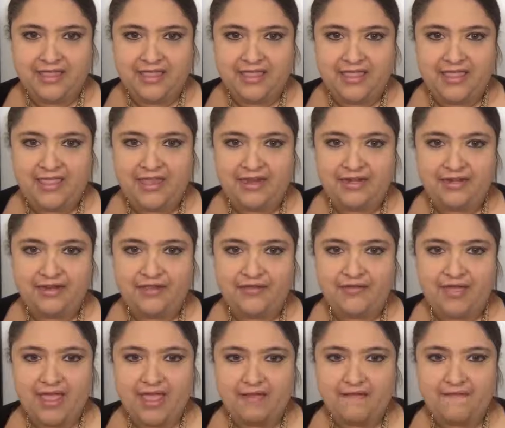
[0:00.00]
Here you
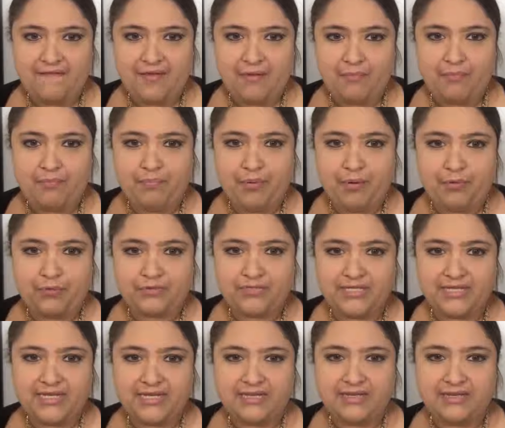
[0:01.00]
have
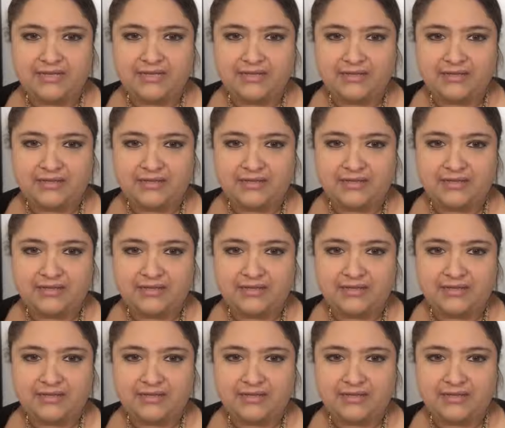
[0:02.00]
bolded